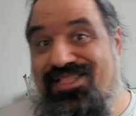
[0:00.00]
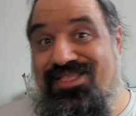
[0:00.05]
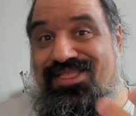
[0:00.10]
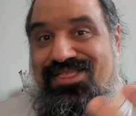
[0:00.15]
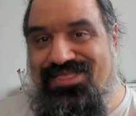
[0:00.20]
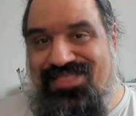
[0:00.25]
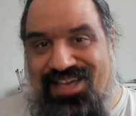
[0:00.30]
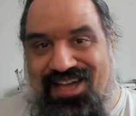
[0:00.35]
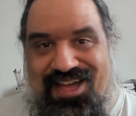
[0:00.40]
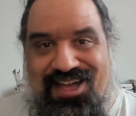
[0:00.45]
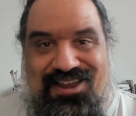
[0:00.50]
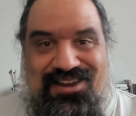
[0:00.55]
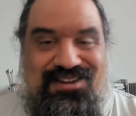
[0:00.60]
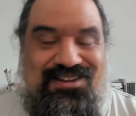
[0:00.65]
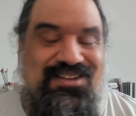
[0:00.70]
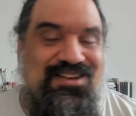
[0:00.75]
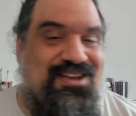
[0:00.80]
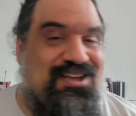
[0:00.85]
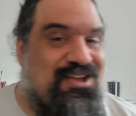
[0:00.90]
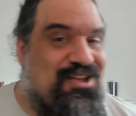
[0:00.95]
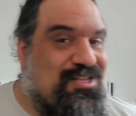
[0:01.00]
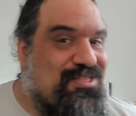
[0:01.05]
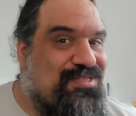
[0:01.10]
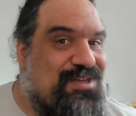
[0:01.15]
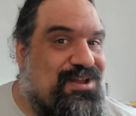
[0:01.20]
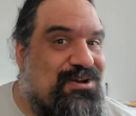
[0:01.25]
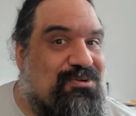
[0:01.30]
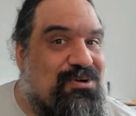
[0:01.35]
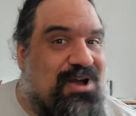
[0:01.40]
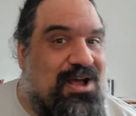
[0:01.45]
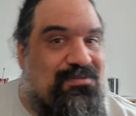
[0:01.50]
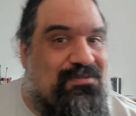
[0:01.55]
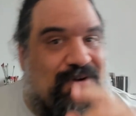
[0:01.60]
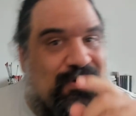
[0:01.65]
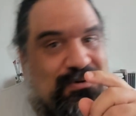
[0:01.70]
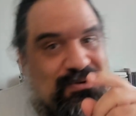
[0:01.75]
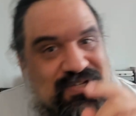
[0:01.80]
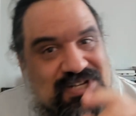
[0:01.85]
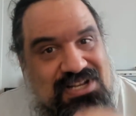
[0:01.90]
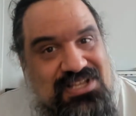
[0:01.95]
then then we can
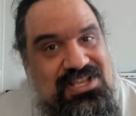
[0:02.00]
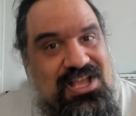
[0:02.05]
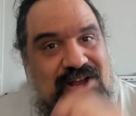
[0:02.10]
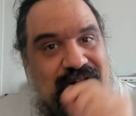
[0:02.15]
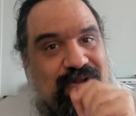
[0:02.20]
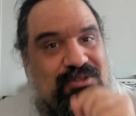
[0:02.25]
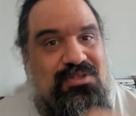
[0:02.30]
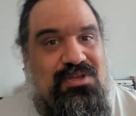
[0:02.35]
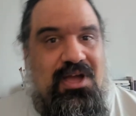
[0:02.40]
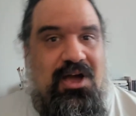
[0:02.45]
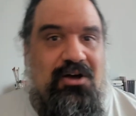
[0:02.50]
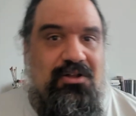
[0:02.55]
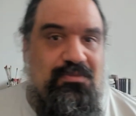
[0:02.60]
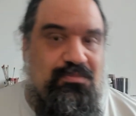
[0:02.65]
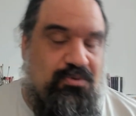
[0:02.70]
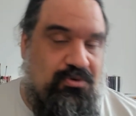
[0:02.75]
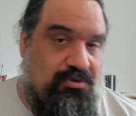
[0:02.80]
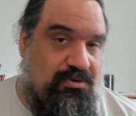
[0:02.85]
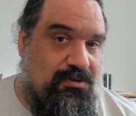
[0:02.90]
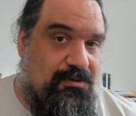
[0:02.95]
focus again on the output